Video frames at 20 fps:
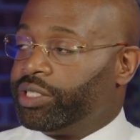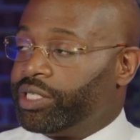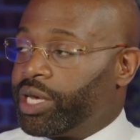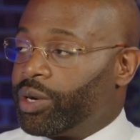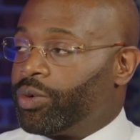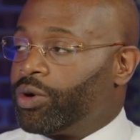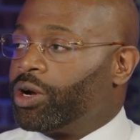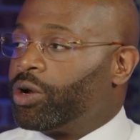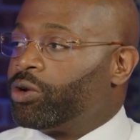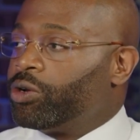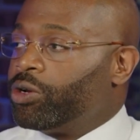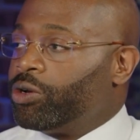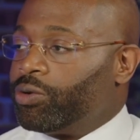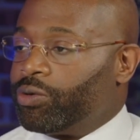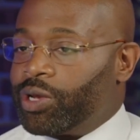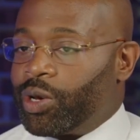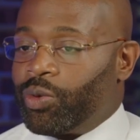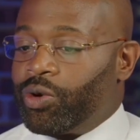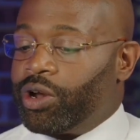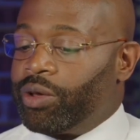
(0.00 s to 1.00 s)
They want
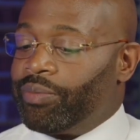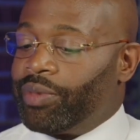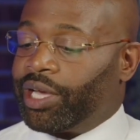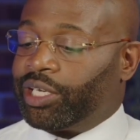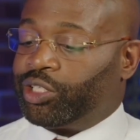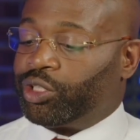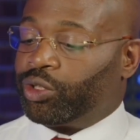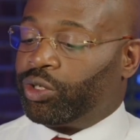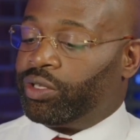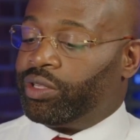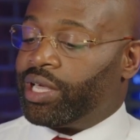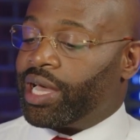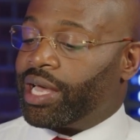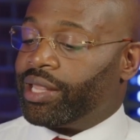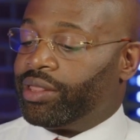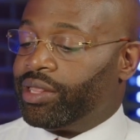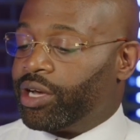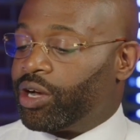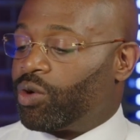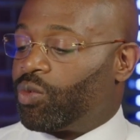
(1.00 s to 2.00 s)
to make sure
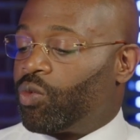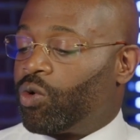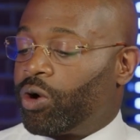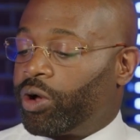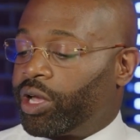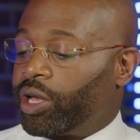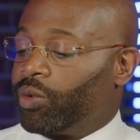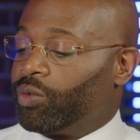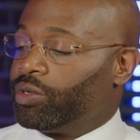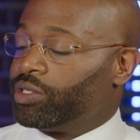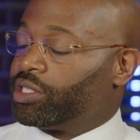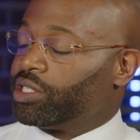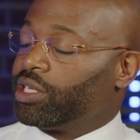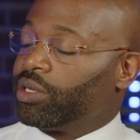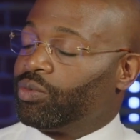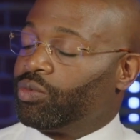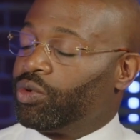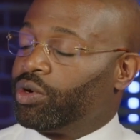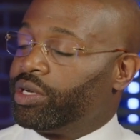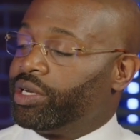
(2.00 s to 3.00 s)
that they're working with
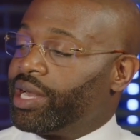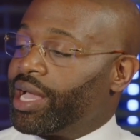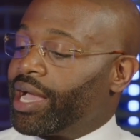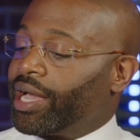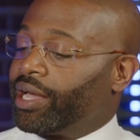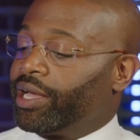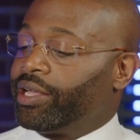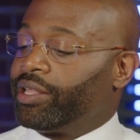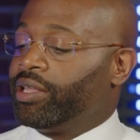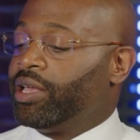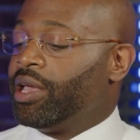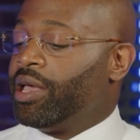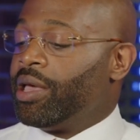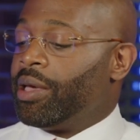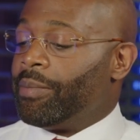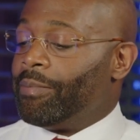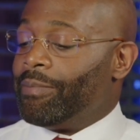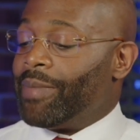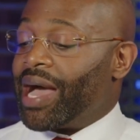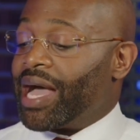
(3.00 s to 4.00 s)
someone that could
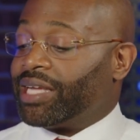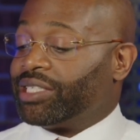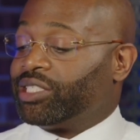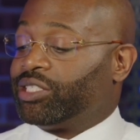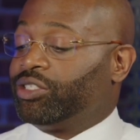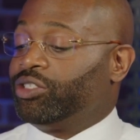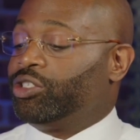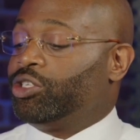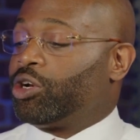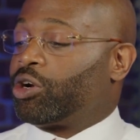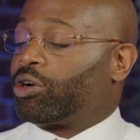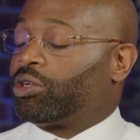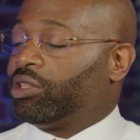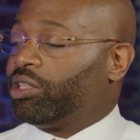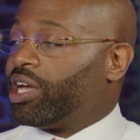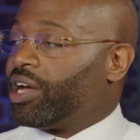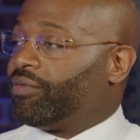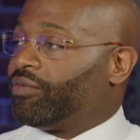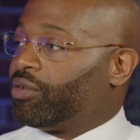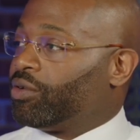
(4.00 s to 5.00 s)
match their
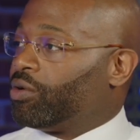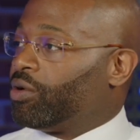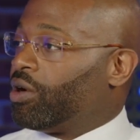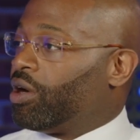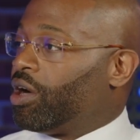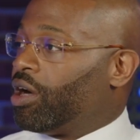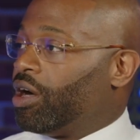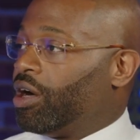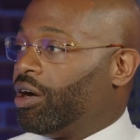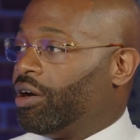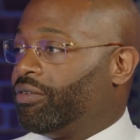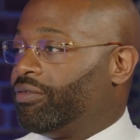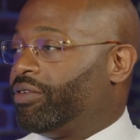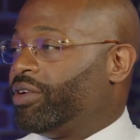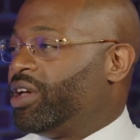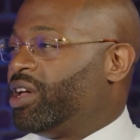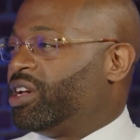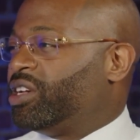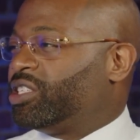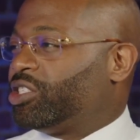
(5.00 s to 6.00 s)
level of
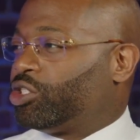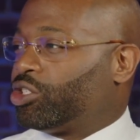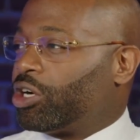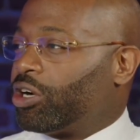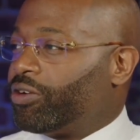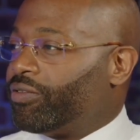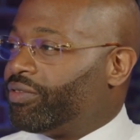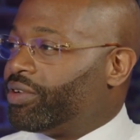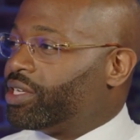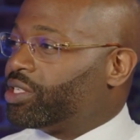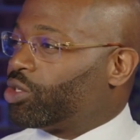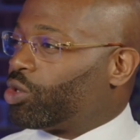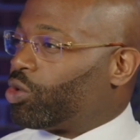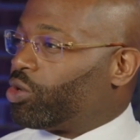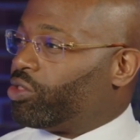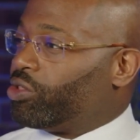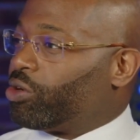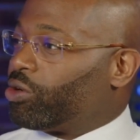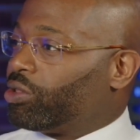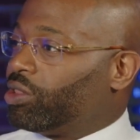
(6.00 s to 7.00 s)
service or
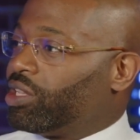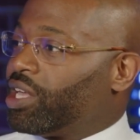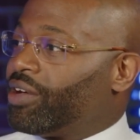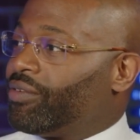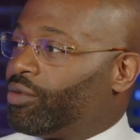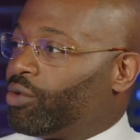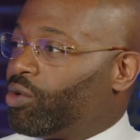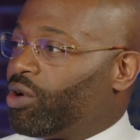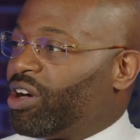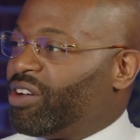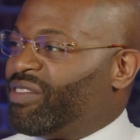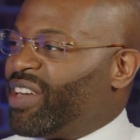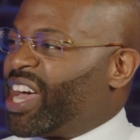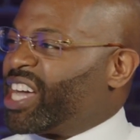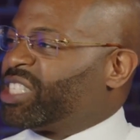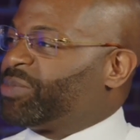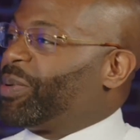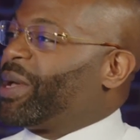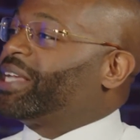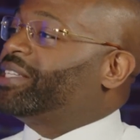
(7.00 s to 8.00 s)
their level of
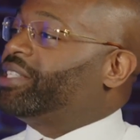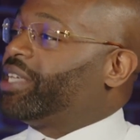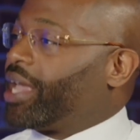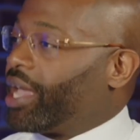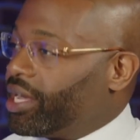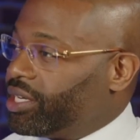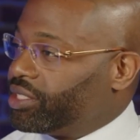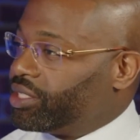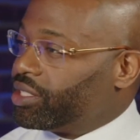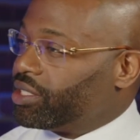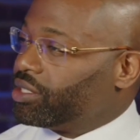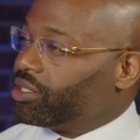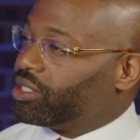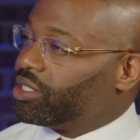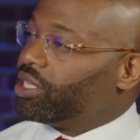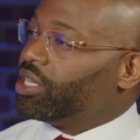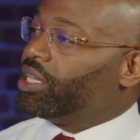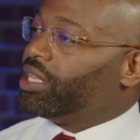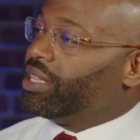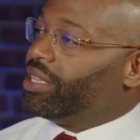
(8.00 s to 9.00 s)
expectations,
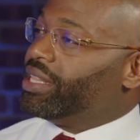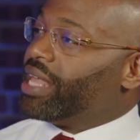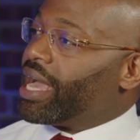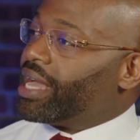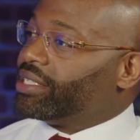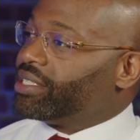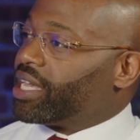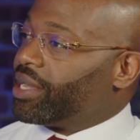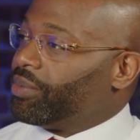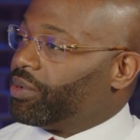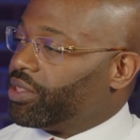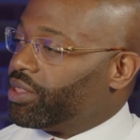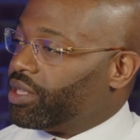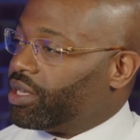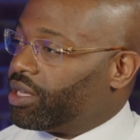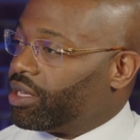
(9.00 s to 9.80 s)
that type of thing.